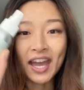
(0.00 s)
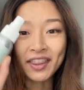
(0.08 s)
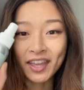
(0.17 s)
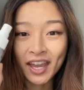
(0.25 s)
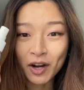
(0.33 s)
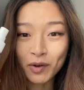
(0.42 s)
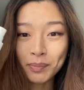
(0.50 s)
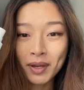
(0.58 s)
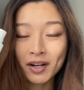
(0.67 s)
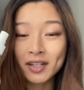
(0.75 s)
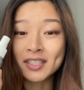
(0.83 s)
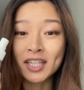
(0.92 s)
And the hair
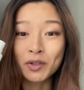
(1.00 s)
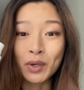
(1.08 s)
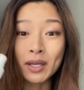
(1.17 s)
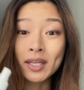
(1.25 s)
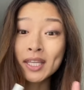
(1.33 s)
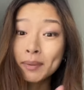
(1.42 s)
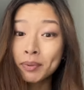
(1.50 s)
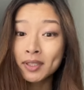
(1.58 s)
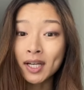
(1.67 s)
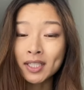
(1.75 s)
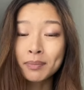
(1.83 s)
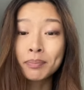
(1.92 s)
repair is a great heat
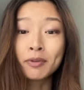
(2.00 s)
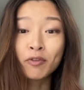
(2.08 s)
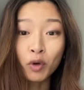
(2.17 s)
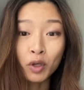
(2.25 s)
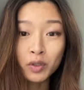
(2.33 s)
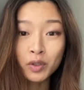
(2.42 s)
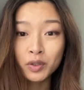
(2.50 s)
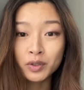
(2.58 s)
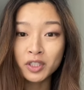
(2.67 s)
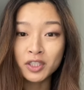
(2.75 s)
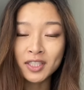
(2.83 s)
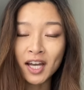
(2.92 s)
protectant before you use
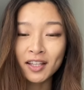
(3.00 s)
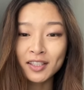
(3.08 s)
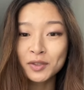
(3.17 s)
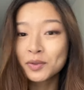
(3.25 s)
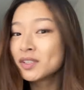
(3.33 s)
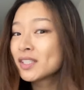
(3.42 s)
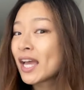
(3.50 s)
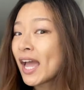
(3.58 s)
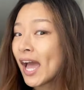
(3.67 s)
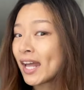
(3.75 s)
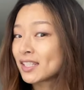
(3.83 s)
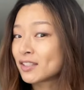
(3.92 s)
your styling tools,
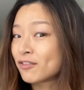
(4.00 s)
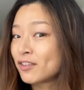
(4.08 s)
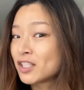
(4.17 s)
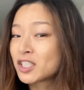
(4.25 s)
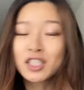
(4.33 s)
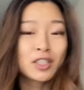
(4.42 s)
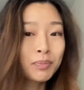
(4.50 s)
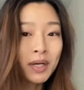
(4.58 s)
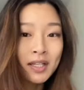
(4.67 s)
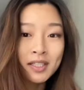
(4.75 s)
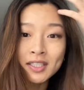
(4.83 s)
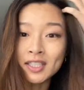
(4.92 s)
and as a finishing
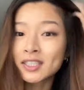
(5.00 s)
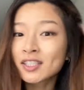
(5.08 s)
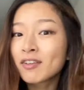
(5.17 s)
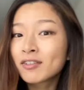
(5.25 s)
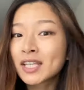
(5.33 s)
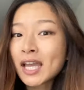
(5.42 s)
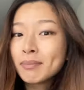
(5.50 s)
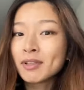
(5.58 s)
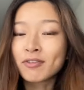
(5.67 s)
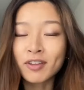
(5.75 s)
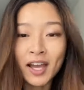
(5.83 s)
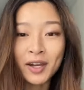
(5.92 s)
spray to just tame the
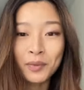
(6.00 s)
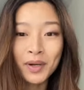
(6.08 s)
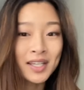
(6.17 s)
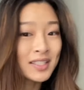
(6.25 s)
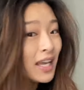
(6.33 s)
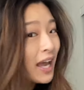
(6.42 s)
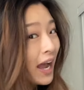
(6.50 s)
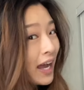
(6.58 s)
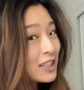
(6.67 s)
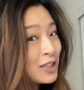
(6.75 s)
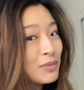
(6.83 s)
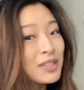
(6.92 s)
flyaways,
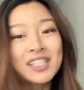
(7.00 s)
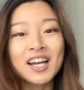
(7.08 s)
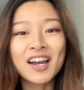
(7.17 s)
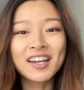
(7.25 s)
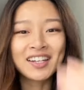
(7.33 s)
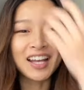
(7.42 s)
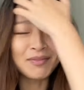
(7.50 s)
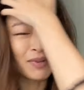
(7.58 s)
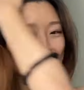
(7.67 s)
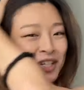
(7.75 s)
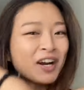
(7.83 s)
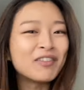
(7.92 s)
add some shine, and make
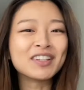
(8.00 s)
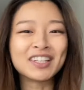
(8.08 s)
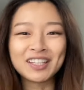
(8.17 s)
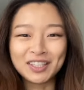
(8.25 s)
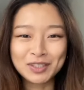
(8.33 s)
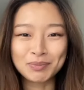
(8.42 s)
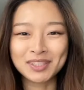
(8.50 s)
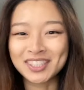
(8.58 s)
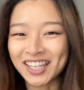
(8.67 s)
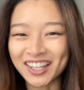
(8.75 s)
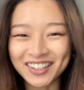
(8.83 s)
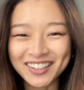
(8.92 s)
sure everything looks put
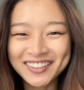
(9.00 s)
together.